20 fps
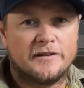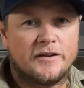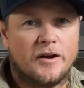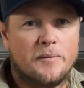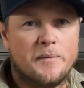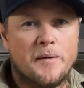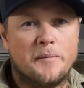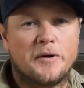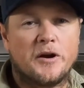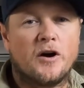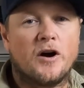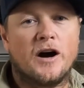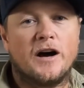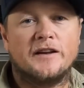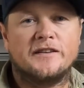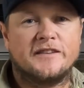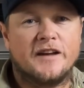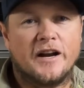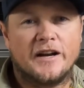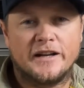So remember
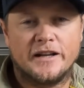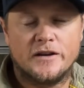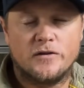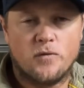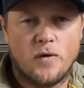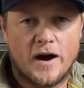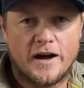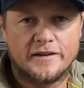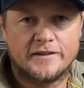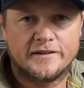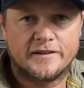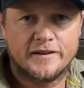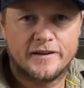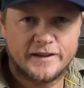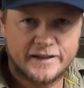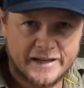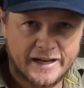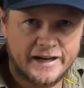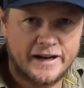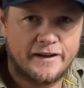guys, you only live once.
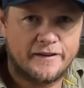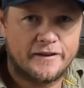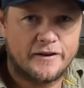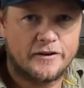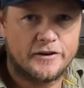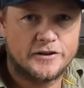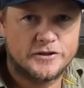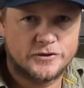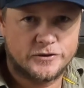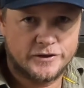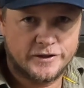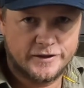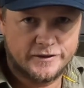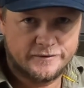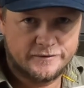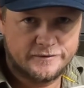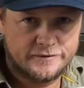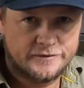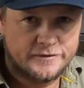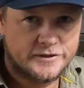Get out there and enjoy
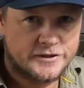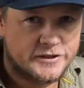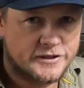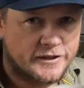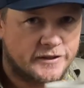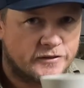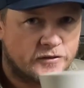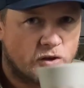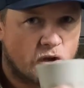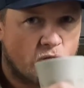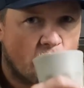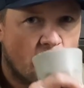it. Cheers.